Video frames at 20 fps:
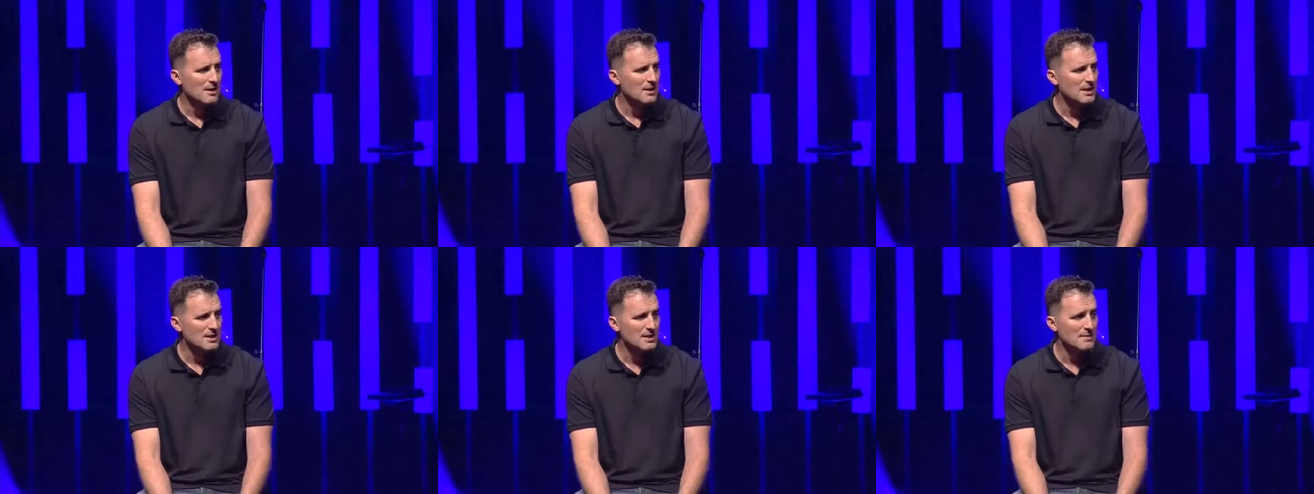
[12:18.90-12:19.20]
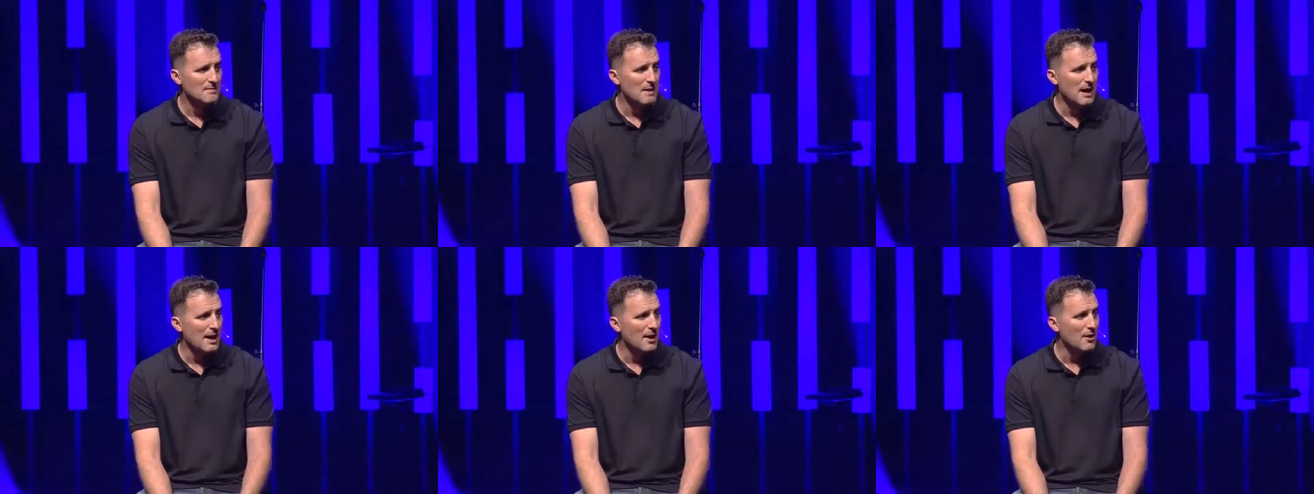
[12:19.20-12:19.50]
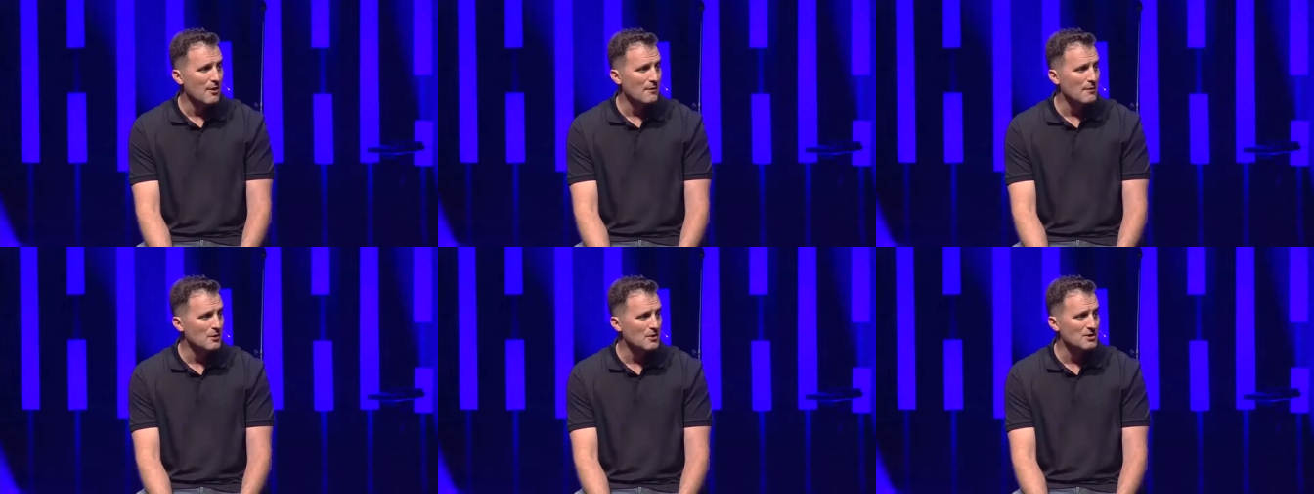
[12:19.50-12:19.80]
Doesn't
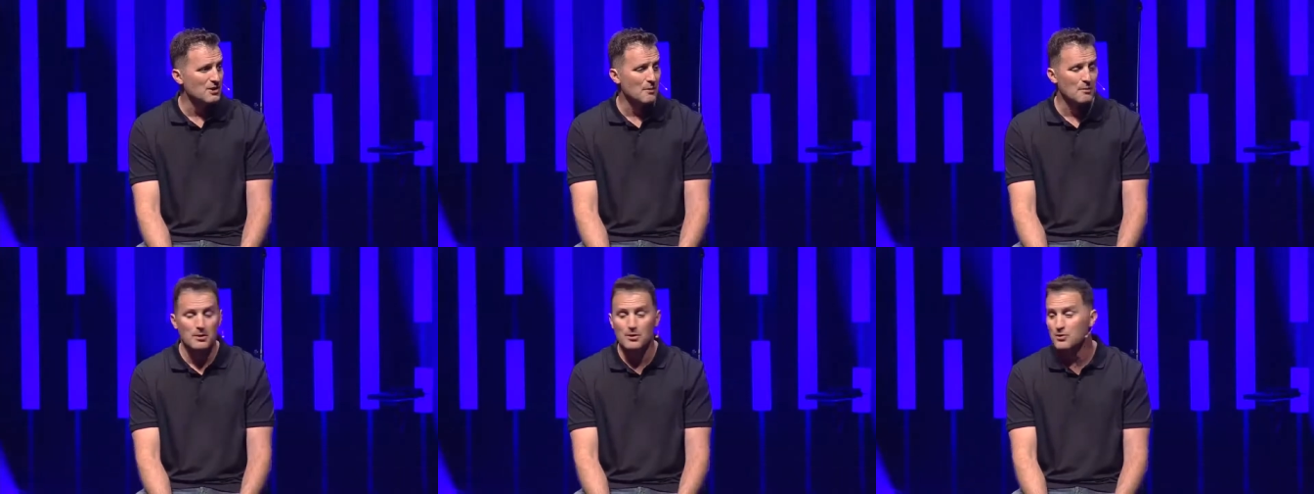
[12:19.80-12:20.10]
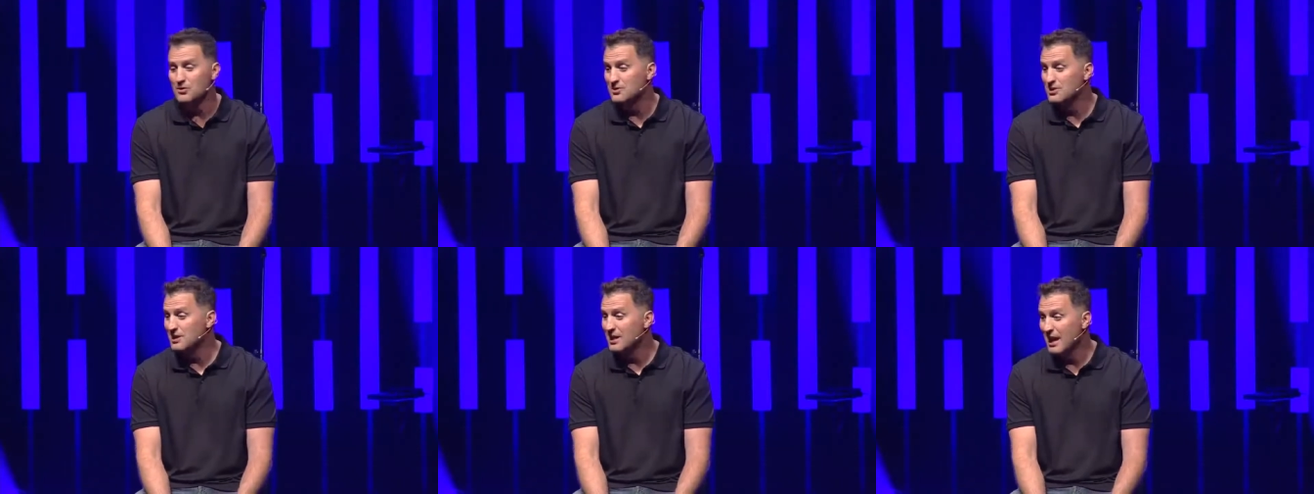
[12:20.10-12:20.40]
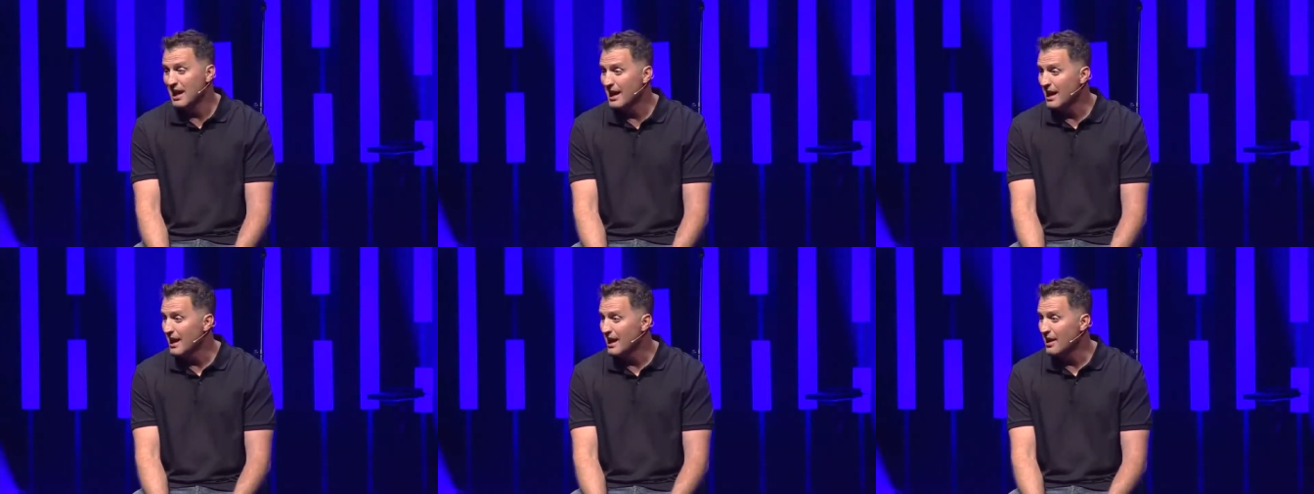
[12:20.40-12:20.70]
matter if you're someone who's
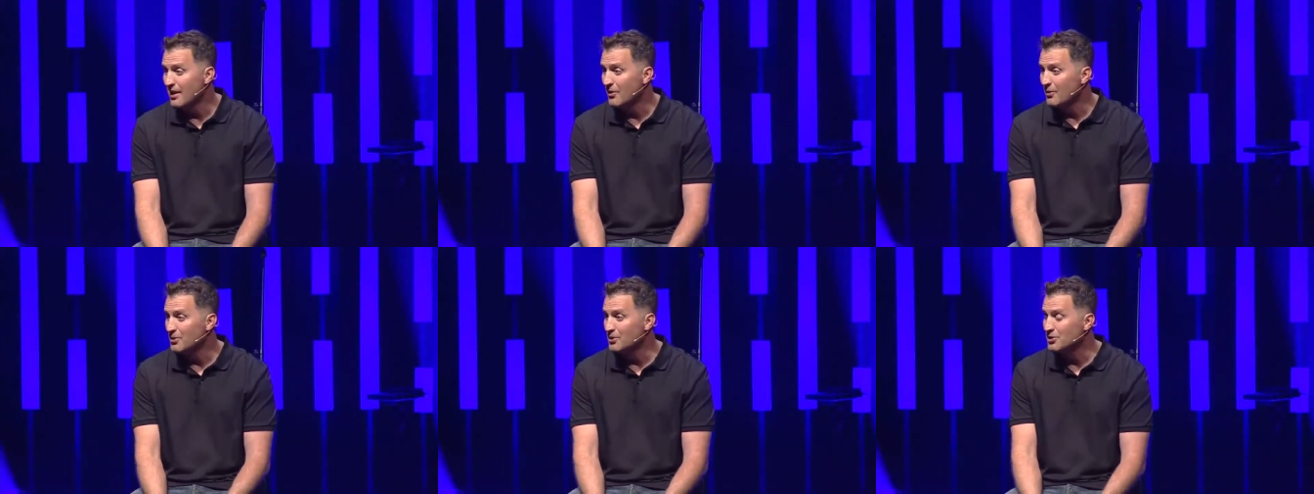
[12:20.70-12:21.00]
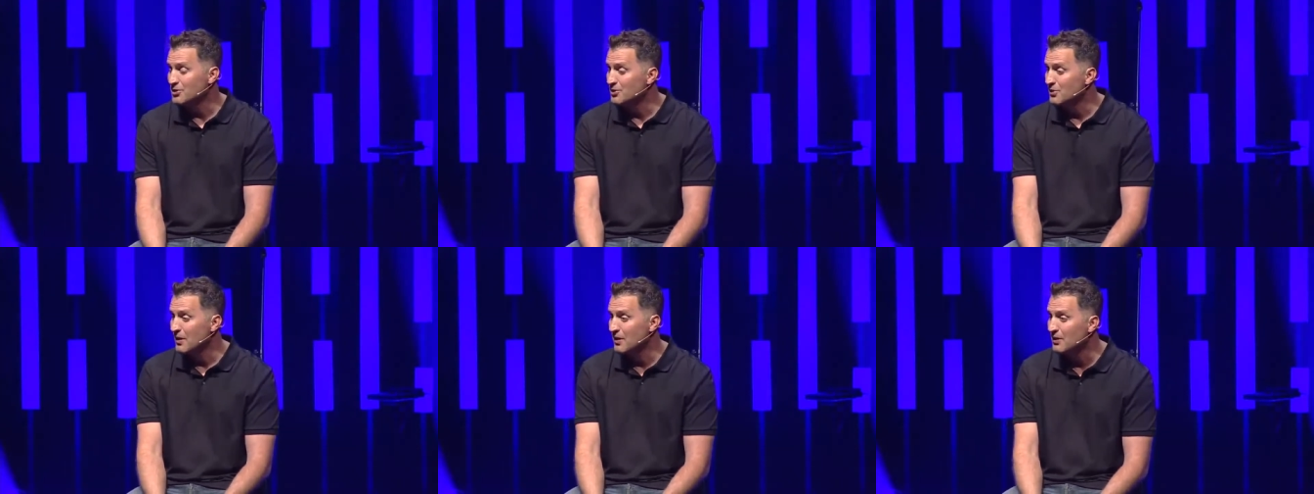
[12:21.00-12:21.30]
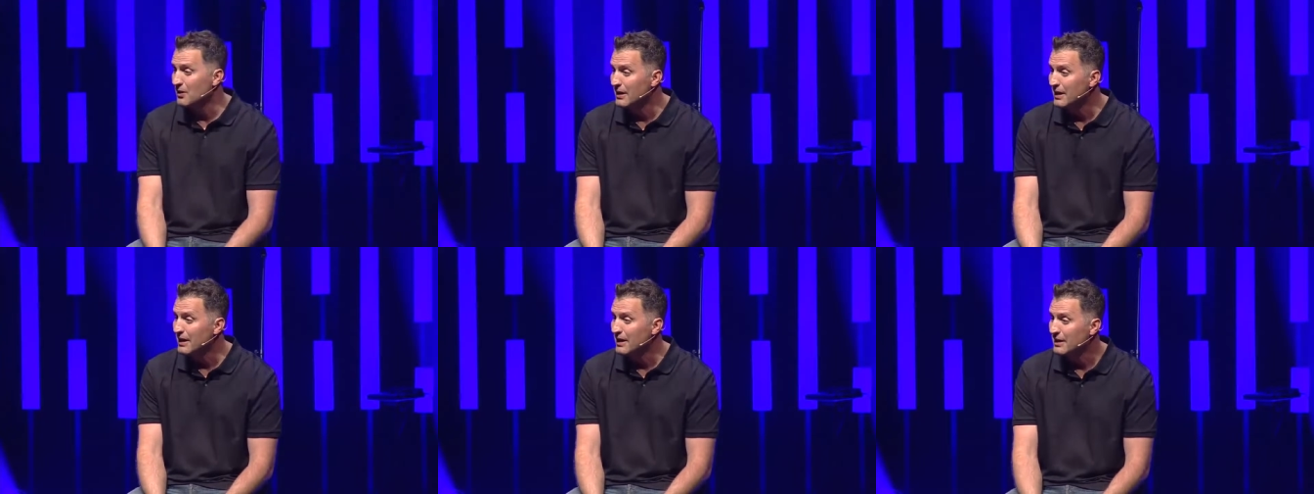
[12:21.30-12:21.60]
gay or
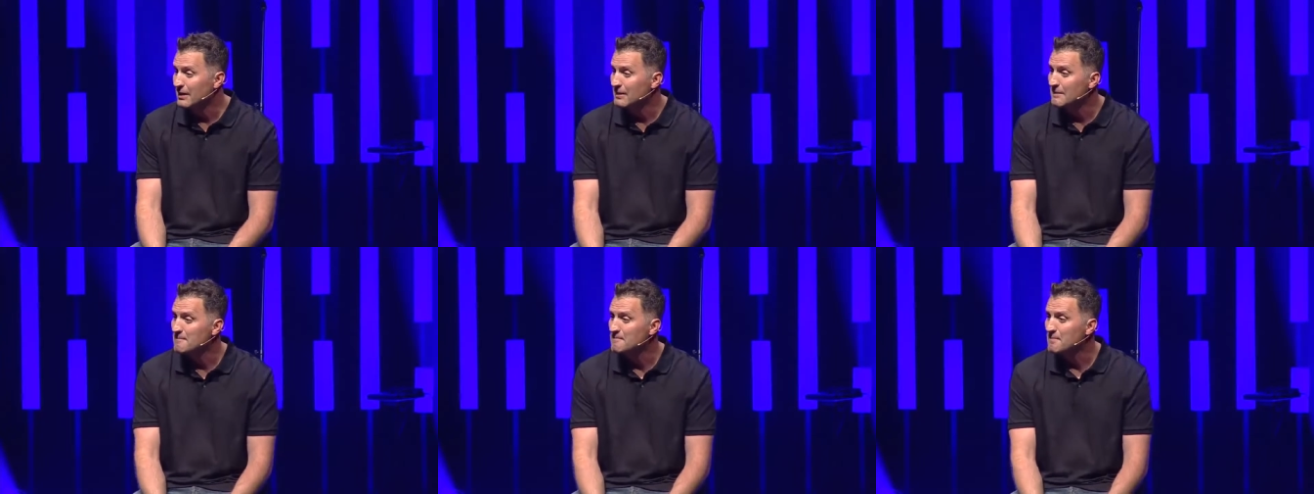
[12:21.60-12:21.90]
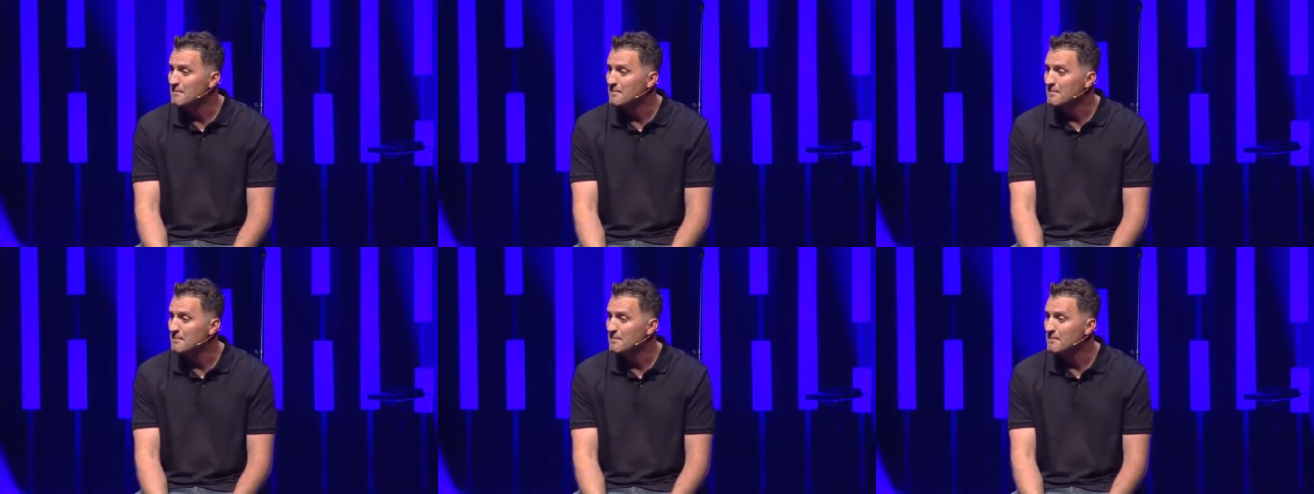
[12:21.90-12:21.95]
struggling.